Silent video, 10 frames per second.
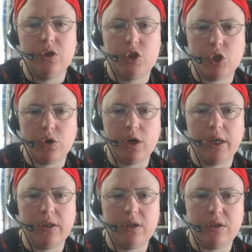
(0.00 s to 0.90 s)

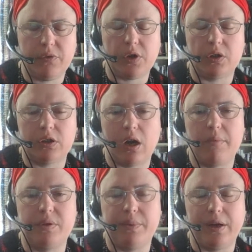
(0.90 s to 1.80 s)
during the difficult
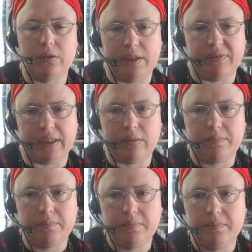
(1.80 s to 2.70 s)
times we are living.
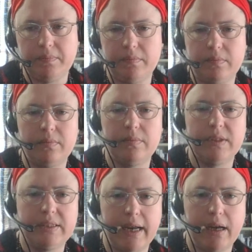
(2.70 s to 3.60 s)

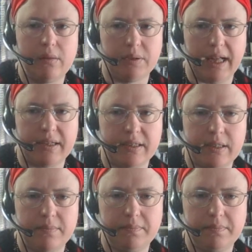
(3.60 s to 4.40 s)
Dea bless.